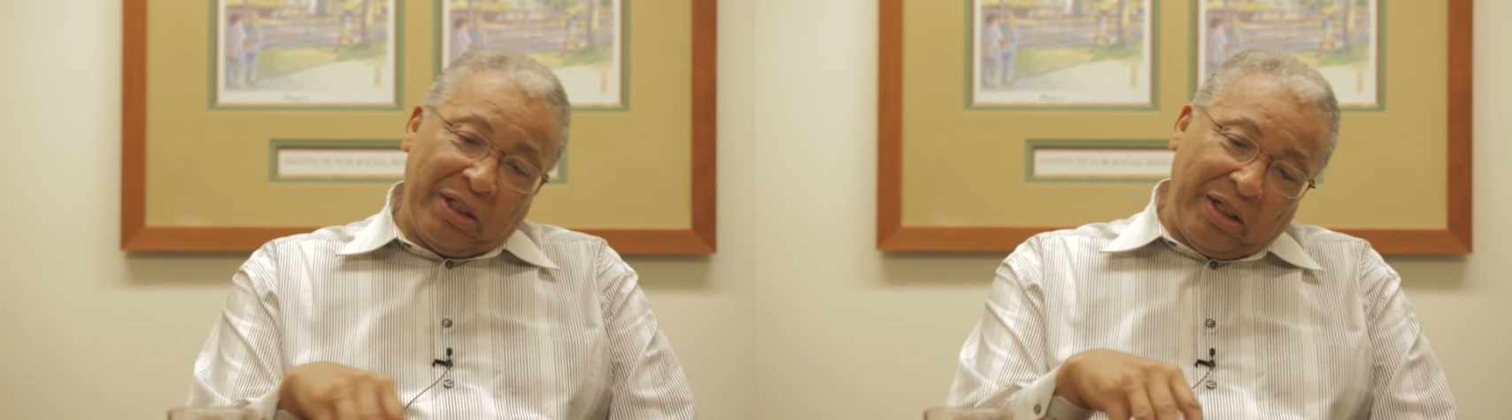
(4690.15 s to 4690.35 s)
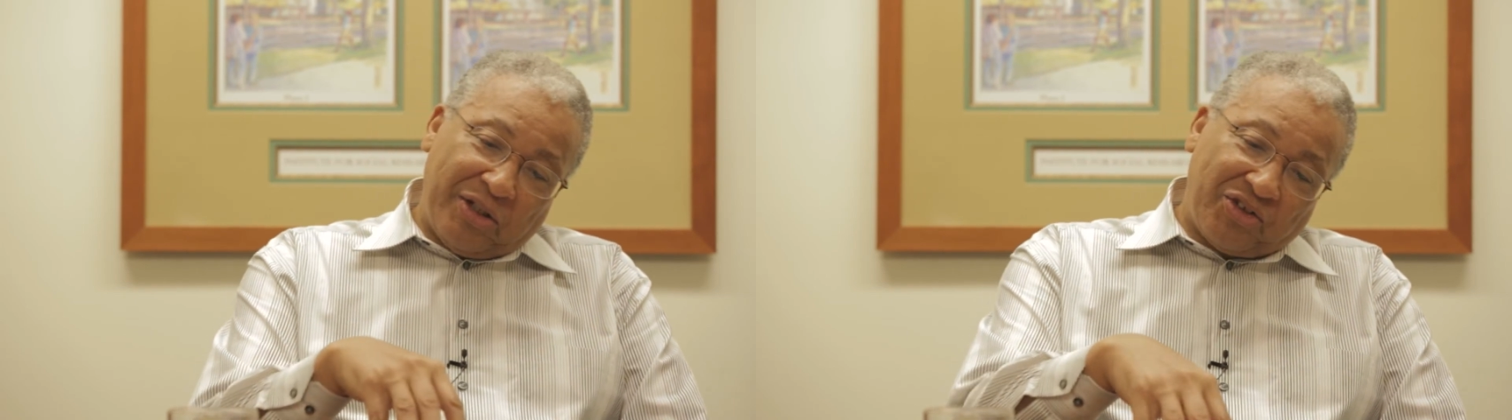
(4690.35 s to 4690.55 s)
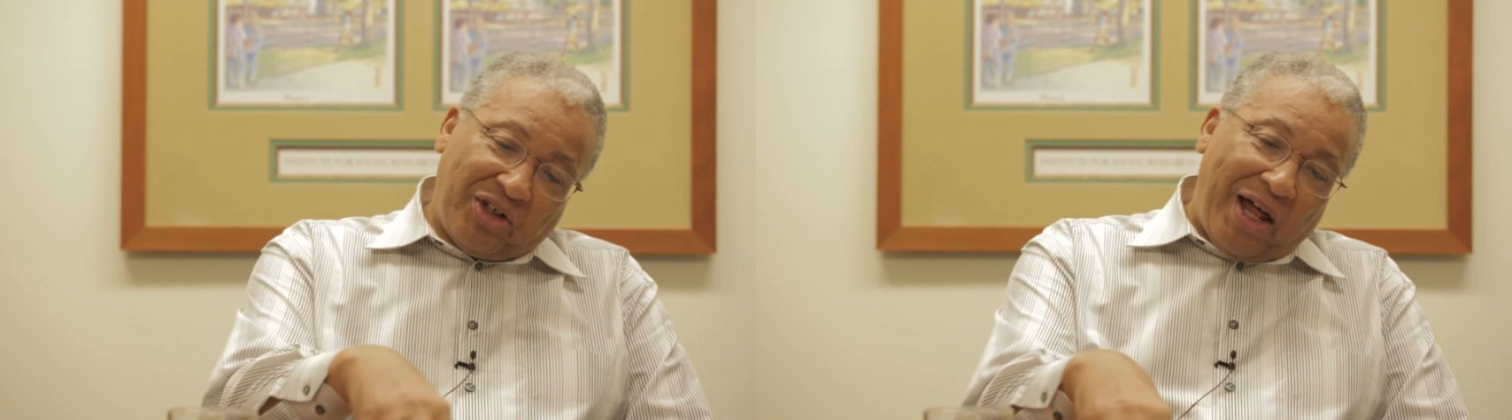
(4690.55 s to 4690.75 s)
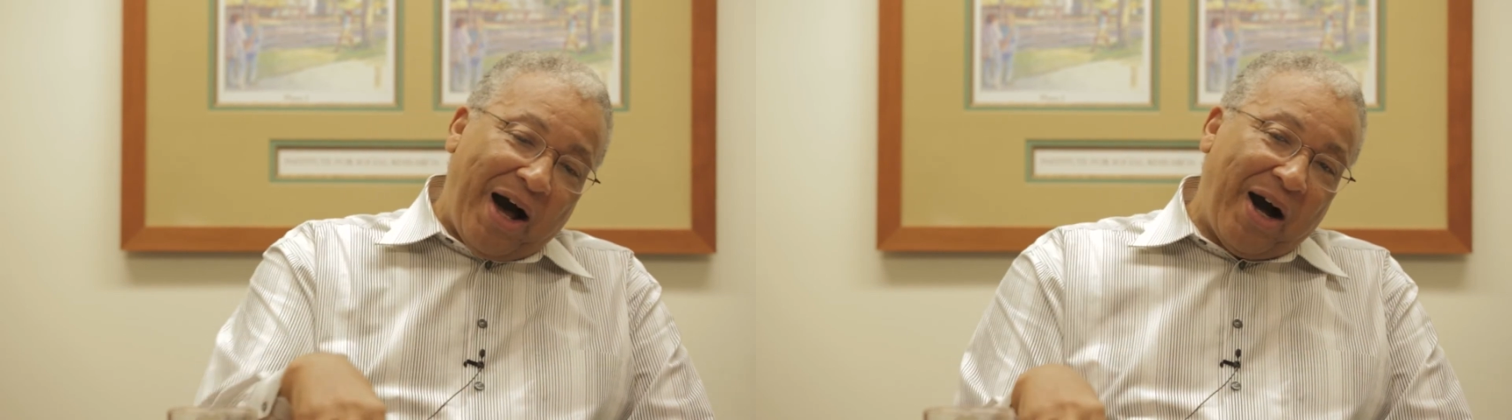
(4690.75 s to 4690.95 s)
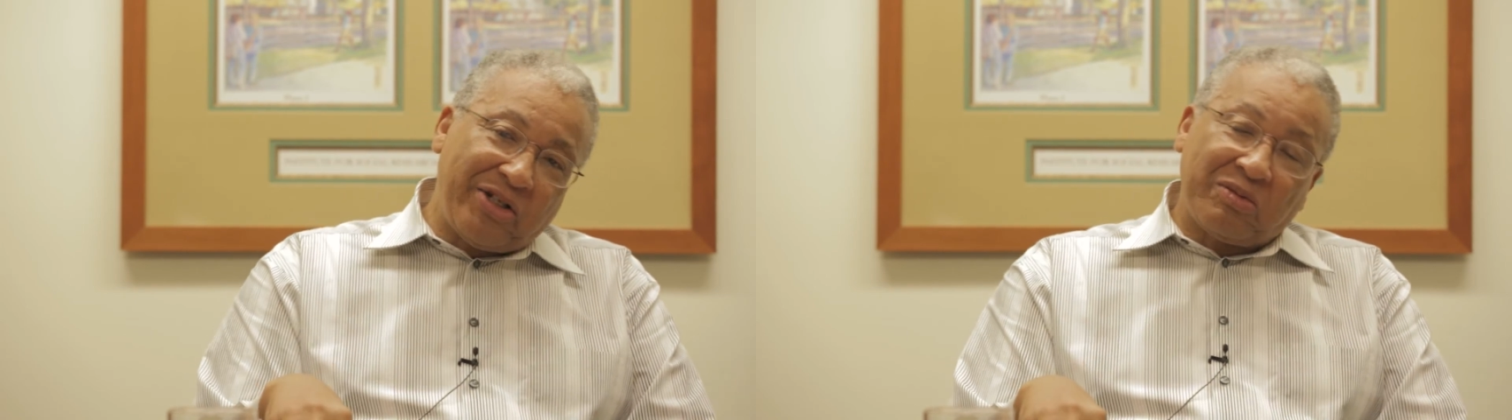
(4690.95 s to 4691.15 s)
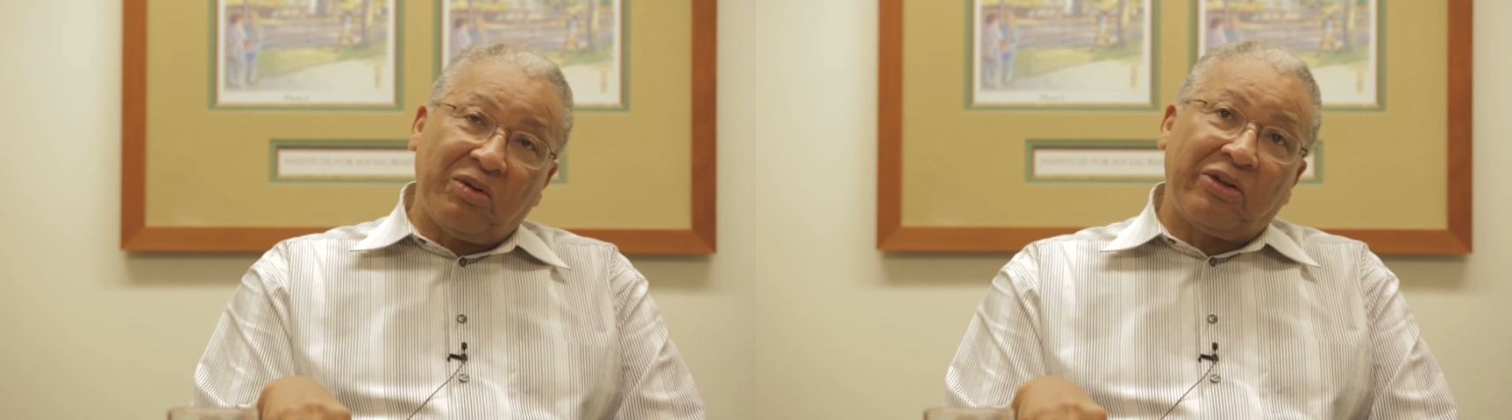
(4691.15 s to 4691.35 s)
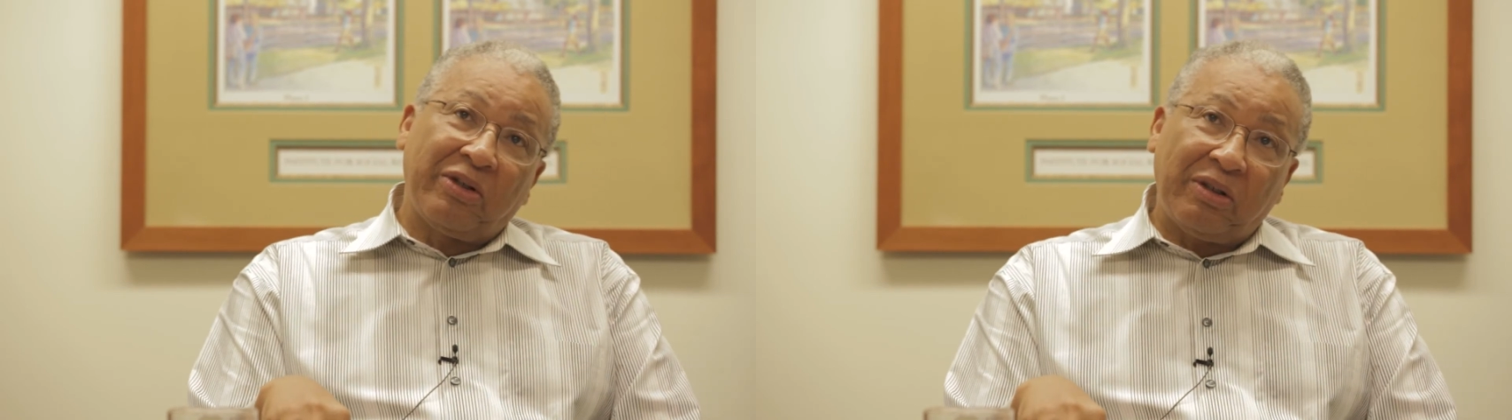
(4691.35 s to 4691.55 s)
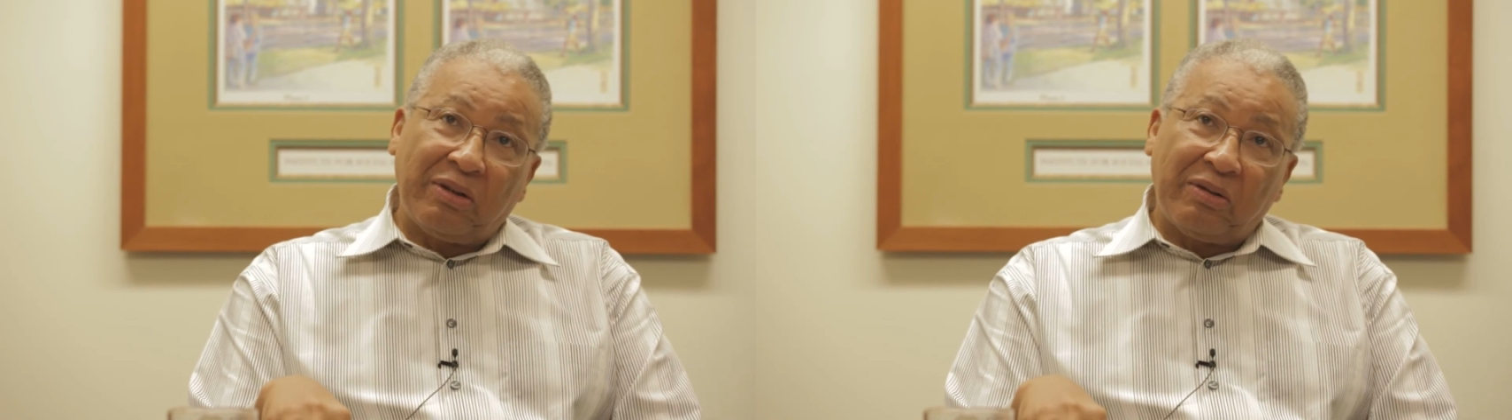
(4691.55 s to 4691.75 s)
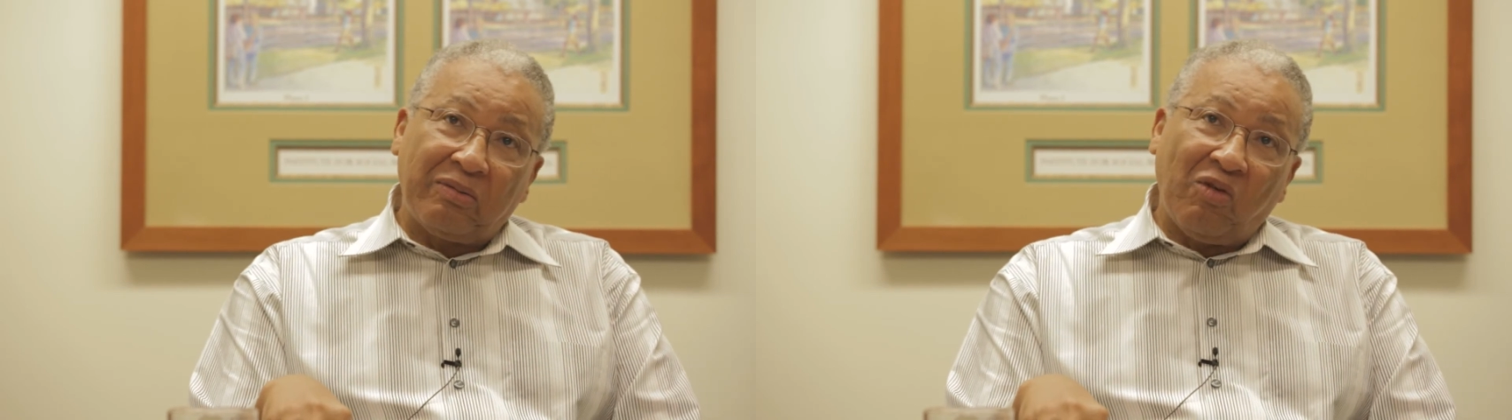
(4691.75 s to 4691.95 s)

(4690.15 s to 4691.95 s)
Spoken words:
It's lodged within